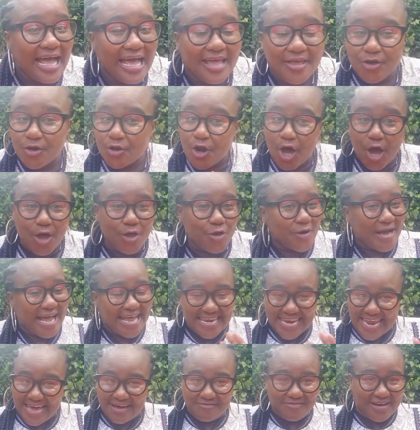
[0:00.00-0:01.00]
You
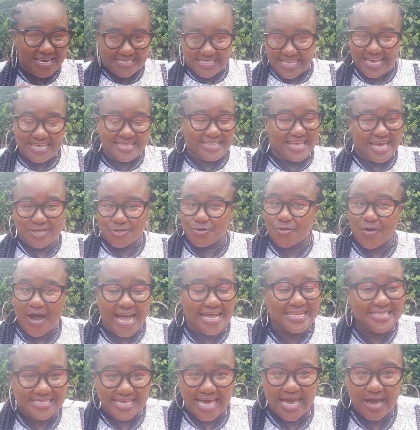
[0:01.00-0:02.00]
can never say that. You
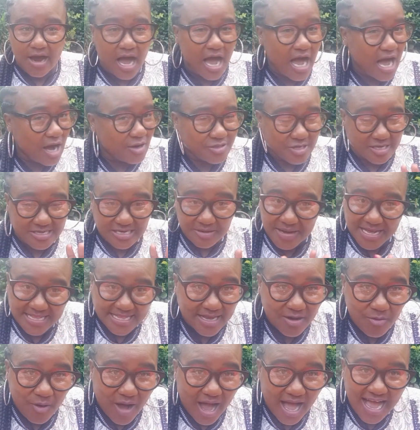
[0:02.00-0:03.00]
can't say, Dr.
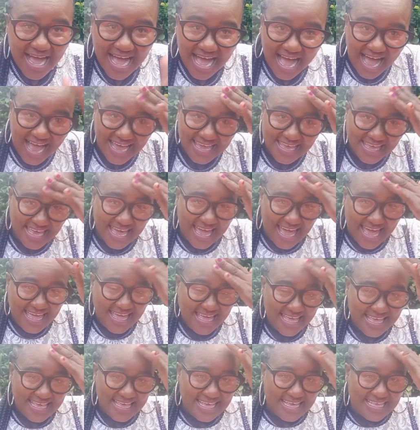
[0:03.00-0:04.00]
Madliwa, I hear
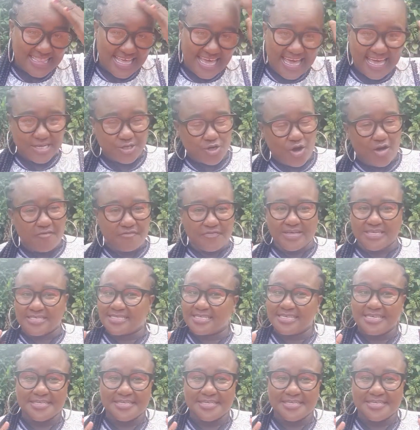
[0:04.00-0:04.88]
in the head office.